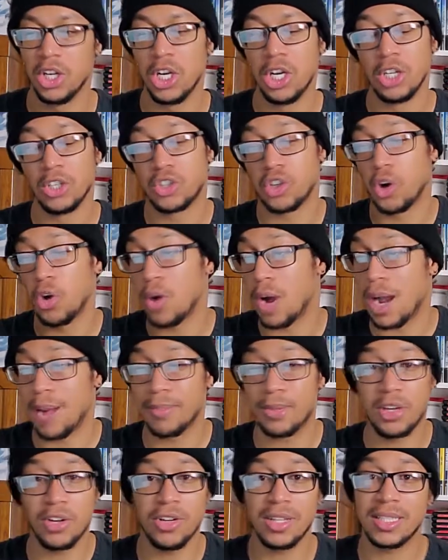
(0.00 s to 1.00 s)
So I'm
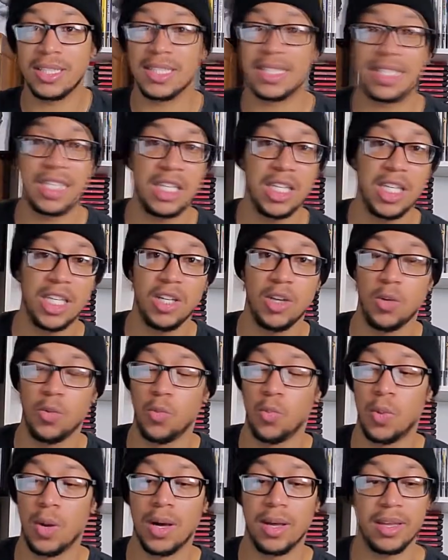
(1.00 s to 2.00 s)
curious to see
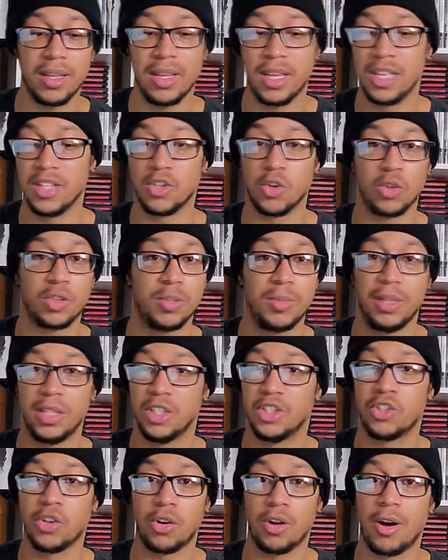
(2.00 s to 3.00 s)
what is ultimately
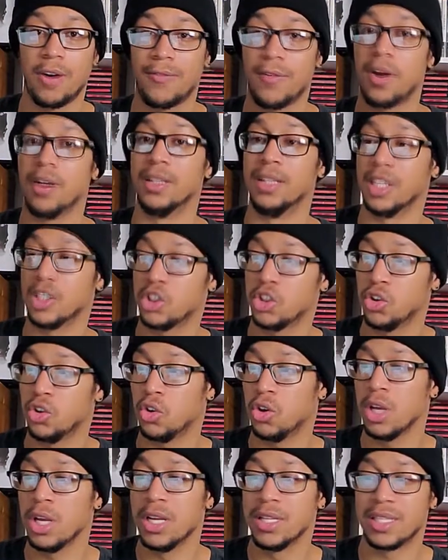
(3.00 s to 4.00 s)
shown off
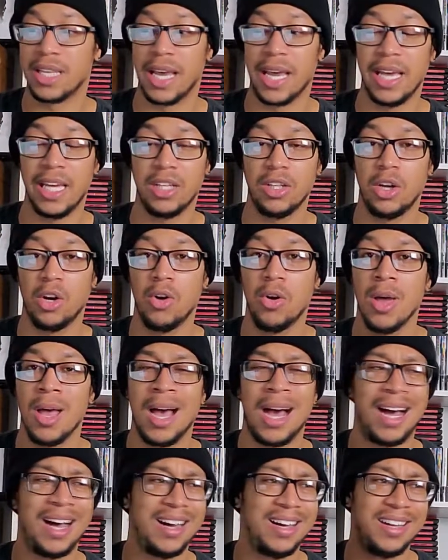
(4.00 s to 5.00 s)
additional to Halo.
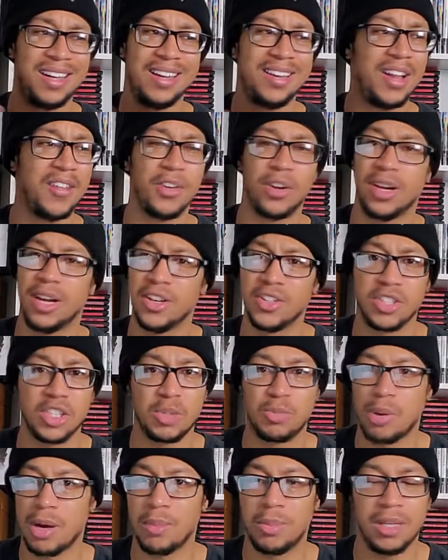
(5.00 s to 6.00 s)
Another Gears is
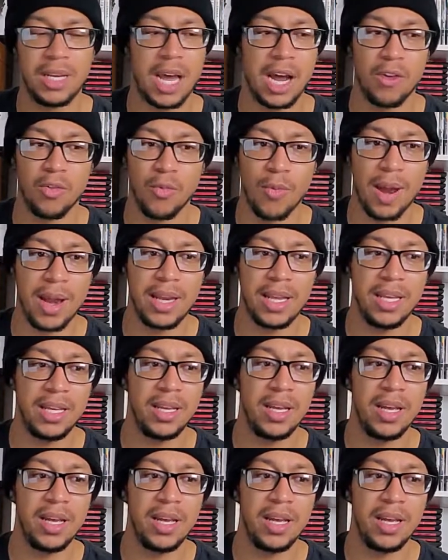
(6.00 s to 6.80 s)
probably not ready.